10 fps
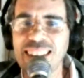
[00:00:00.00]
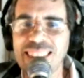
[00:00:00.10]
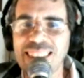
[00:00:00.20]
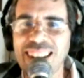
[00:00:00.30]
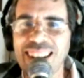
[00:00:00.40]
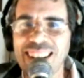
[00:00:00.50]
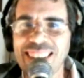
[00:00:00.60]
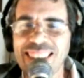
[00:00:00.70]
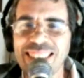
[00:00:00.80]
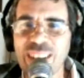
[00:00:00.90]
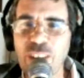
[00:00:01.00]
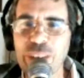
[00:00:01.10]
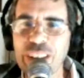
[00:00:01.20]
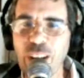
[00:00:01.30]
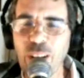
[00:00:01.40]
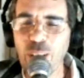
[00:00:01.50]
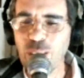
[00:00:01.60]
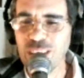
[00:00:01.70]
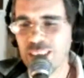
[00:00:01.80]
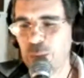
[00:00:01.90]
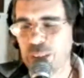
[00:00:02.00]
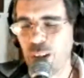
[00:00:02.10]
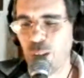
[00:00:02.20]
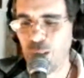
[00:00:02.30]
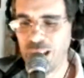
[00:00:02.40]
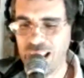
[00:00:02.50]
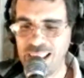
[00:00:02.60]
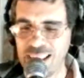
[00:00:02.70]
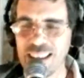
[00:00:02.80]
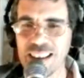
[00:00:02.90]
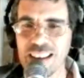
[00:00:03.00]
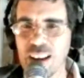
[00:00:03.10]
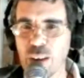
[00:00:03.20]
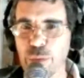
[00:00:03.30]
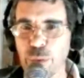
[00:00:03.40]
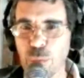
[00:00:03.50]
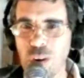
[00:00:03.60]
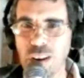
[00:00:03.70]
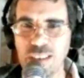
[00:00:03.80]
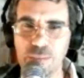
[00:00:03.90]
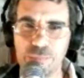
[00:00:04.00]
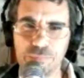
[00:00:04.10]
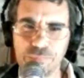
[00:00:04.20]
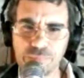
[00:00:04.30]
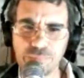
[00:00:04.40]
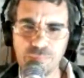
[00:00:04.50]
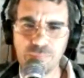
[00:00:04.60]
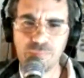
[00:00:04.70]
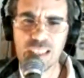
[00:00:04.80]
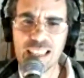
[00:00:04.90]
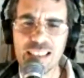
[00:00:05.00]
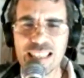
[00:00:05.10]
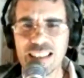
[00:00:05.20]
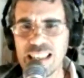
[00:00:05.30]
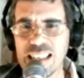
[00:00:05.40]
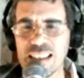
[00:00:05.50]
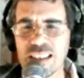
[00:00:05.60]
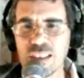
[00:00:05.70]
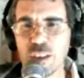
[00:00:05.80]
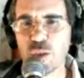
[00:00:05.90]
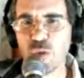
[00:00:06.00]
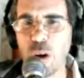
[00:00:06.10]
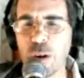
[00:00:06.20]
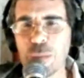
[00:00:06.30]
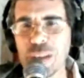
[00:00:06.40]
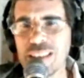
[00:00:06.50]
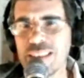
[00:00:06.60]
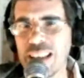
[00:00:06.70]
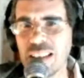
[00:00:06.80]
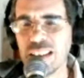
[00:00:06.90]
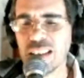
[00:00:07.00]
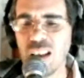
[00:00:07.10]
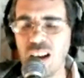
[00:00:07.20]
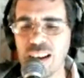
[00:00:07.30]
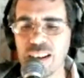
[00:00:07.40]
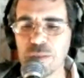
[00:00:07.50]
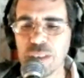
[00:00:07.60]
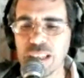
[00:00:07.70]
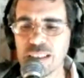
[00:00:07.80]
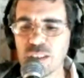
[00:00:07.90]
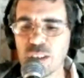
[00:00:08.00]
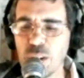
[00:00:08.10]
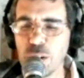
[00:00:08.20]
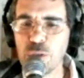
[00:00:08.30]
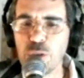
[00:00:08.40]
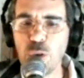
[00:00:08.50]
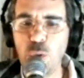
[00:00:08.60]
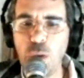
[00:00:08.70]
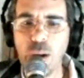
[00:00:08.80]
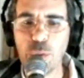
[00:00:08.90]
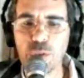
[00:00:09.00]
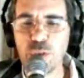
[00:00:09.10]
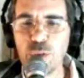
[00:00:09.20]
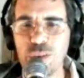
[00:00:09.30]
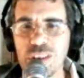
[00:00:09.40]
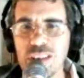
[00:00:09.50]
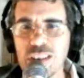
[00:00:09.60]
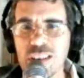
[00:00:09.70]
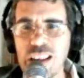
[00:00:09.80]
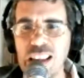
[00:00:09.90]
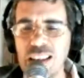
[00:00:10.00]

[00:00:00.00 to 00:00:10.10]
There we go. There we go. Hey, everyone. This is Astronomy Daily Live, and it's 2 hours UTC